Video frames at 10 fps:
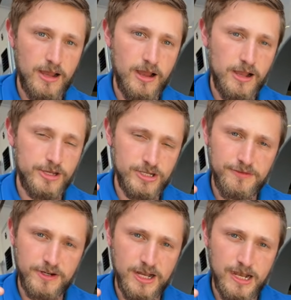
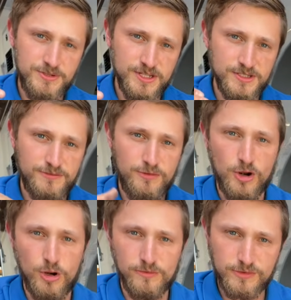different options
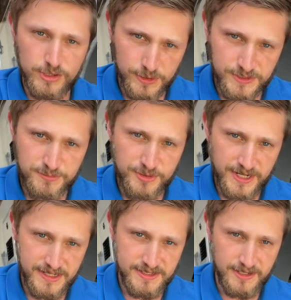for overload springs